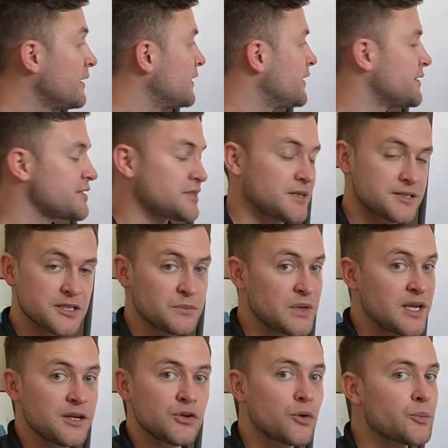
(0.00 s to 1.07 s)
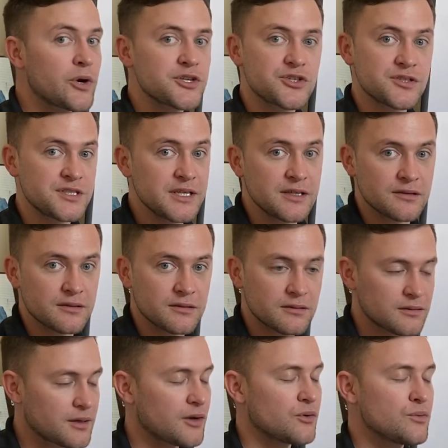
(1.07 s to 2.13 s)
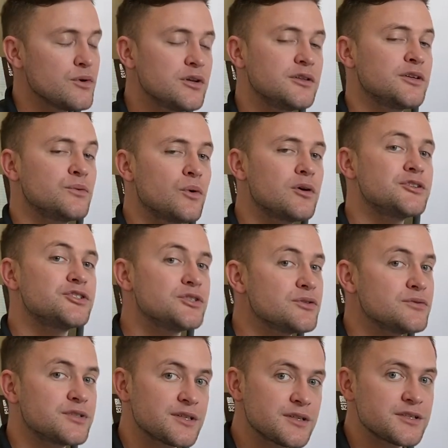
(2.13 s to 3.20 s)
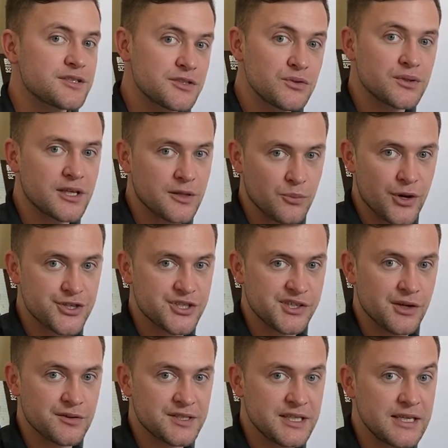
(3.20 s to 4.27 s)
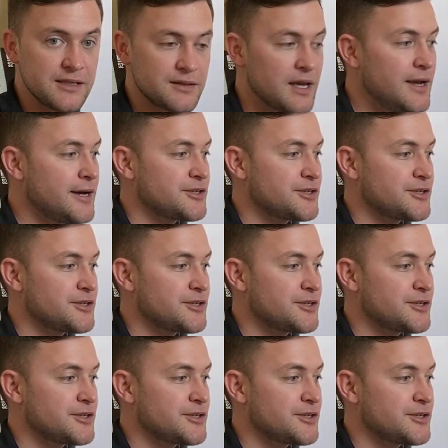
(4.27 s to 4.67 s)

And this doesn't mean don't brush your teeth. I really want you to still keep brushing your teeth.